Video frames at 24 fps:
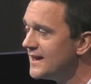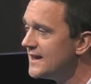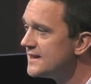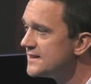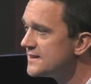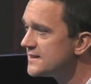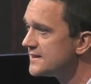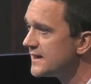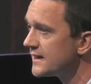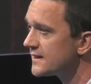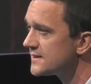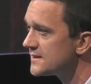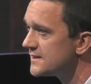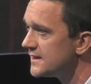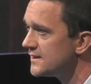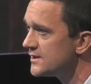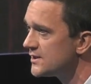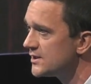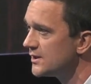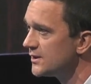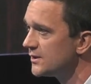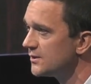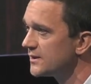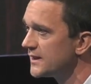
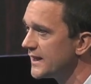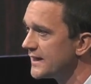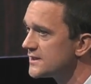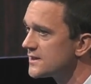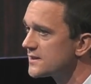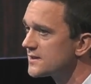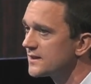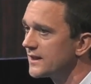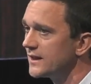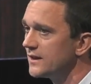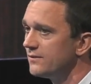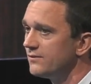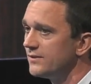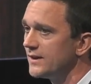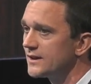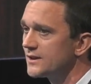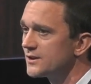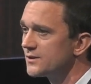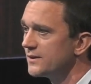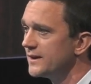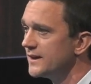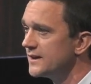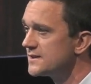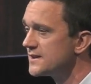62 legislative
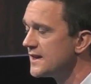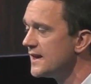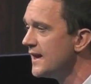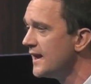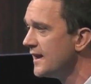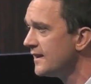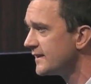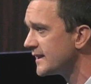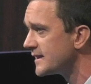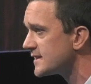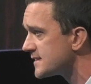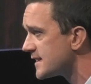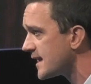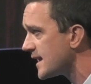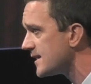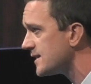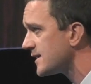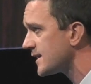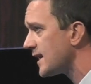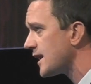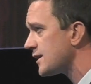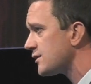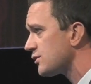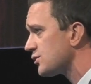victories that Stand
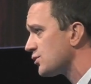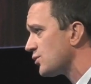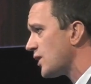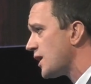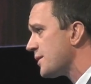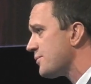Together through our